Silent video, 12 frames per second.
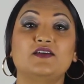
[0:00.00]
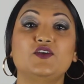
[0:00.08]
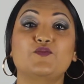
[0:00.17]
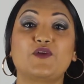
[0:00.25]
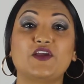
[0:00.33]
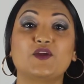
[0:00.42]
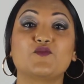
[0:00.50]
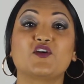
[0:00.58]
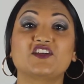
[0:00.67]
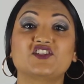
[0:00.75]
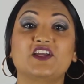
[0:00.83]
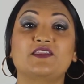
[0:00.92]
you break your
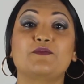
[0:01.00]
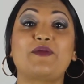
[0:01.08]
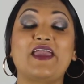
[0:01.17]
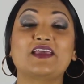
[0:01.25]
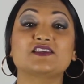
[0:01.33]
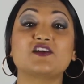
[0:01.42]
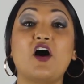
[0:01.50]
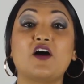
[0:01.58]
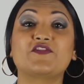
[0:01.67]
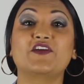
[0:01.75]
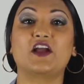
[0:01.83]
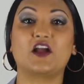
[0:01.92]
mortgage today and the bank is
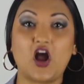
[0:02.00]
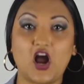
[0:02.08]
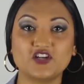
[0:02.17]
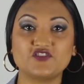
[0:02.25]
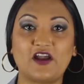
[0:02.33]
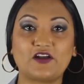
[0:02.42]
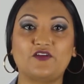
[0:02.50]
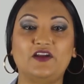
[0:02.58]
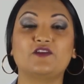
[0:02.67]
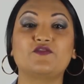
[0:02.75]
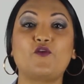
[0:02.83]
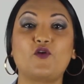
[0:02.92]
offering a contract rate
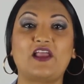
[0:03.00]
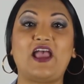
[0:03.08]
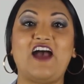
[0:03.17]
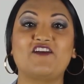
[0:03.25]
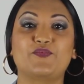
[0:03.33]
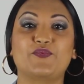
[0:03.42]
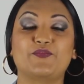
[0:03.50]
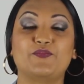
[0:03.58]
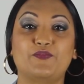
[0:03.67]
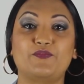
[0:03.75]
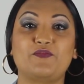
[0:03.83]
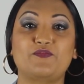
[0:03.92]
at
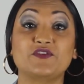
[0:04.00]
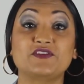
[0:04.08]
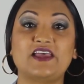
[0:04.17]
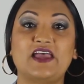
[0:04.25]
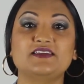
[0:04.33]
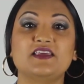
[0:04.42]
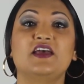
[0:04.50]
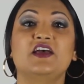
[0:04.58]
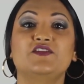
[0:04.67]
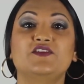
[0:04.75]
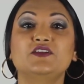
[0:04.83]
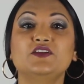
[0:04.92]
4.5%,
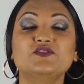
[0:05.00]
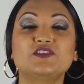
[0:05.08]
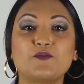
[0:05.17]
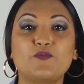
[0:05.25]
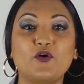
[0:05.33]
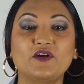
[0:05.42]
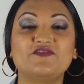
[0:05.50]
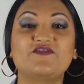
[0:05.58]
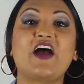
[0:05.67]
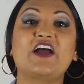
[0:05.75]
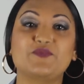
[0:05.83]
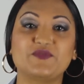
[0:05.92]
they're losing
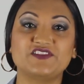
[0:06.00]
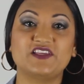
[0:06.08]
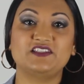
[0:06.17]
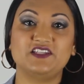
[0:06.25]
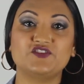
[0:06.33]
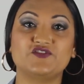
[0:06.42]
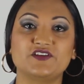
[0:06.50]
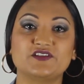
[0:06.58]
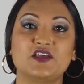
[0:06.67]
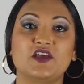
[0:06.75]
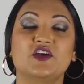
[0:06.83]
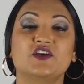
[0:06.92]
0.5%
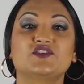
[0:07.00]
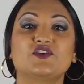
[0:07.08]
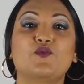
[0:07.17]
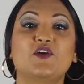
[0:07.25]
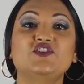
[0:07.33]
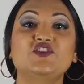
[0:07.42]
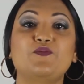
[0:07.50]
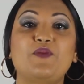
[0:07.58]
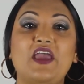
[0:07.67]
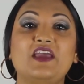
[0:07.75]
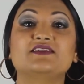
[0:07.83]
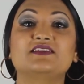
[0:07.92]
interest. So what you
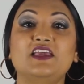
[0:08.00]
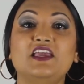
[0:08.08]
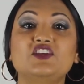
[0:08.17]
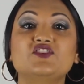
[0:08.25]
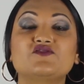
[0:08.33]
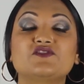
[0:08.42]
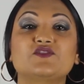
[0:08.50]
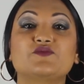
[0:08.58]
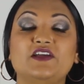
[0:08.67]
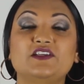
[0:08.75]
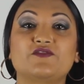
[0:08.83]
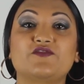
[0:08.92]
pay is the interest
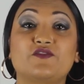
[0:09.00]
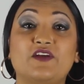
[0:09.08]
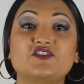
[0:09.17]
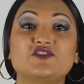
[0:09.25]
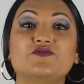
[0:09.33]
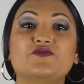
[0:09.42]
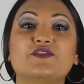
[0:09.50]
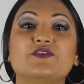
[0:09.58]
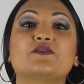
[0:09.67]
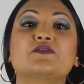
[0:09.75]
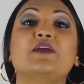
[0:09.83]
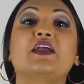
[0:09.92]
rate differential for the
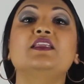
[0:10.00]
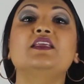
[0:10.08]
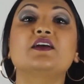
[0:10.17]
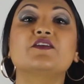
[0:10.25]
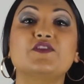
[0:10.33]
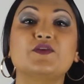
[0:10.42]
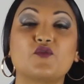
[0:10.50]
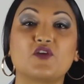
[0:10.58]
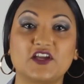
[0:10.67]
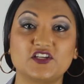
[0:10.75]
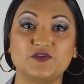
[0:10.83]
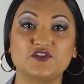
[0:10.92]
remaining of your
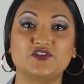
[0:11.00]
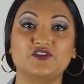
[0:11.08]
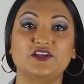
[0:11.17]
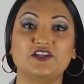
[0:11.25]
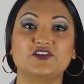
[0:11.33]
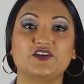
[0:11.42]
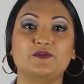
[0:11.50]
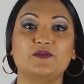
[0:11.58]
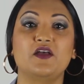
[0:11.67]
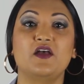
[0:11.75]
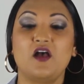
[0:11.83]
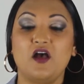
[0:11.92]
mortgage maturity term
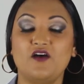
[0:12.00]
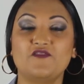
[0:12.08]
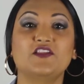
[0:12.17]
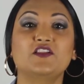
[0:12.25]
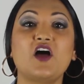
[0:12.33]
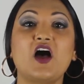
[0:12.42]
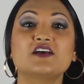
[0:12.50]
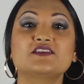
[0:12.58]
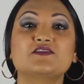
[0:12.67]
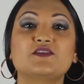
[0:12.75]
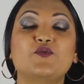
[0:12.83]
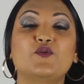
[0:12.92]
of the
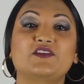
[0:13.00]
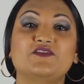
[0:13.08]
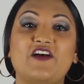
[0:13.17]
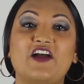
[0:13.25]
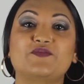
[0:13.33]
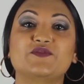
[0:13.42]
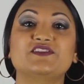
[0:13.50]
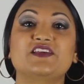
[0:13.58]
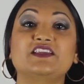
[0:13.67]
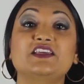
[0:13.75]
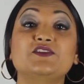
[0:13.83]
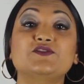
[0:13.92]
loss of the
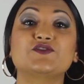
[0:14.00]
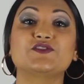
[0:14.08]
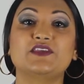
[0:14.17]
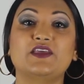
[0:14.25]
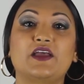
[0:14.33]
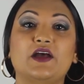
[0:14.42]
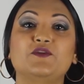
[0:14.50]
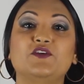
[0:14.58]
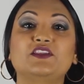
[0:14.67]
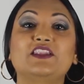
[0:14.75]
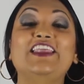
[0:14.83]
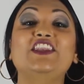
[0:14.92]
0.5% interest income
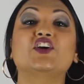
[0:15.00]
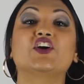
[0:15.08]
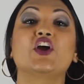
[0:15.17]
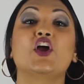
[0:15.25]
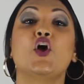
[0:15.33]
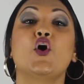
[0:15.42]
your lender